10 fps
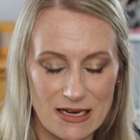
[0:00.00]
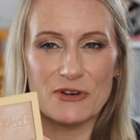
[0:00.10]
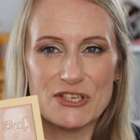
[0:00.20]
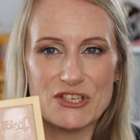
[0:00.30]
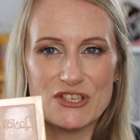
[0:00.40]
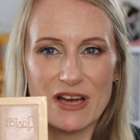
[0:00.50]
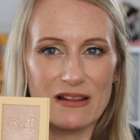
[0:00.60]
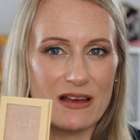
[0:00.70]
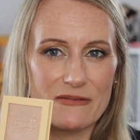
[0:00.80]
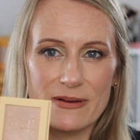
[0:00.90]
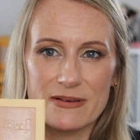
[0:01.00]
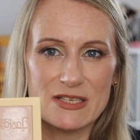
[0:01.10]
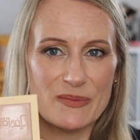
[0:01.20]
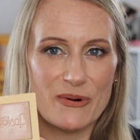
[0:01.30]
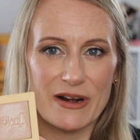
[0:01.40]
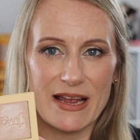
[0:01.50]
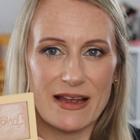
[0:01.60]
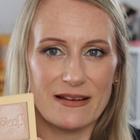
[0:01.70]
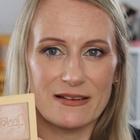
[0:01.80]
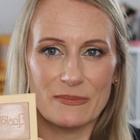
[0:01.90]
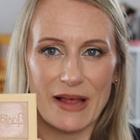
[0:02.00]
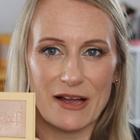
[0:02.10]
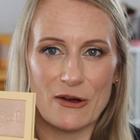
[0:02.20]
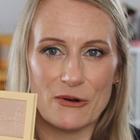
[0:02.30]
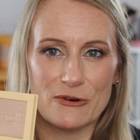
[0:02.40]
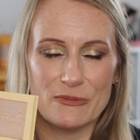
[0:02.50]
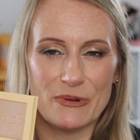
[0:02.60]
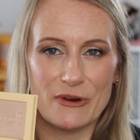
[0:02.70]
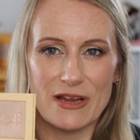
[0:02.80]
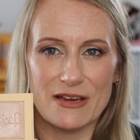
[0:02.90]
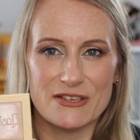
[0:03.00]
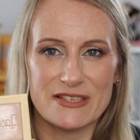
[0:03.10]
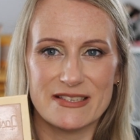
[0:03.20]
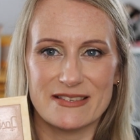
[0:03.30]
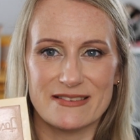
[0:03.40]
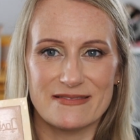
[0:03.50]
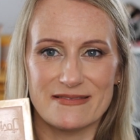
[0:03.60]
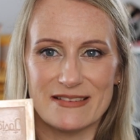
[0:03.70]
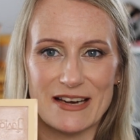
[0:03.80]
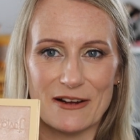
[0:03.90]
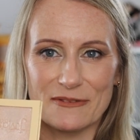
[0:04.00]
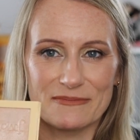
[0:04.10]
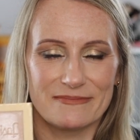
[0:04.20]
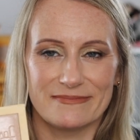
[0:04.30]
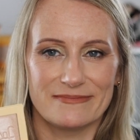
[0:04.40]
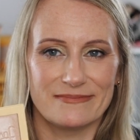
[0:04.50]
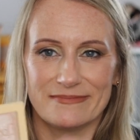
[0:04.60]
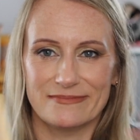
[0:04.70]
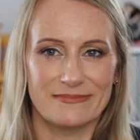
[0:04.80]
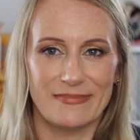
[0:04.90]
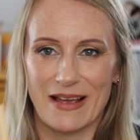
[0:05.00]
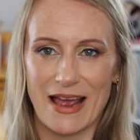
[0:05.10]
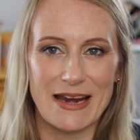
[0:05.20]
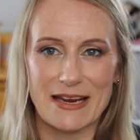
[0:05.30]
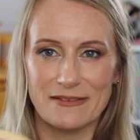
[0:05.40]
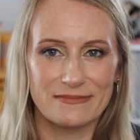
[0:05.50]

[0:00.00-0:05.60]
which I love, supporting Black-owned beauty, just, you know, any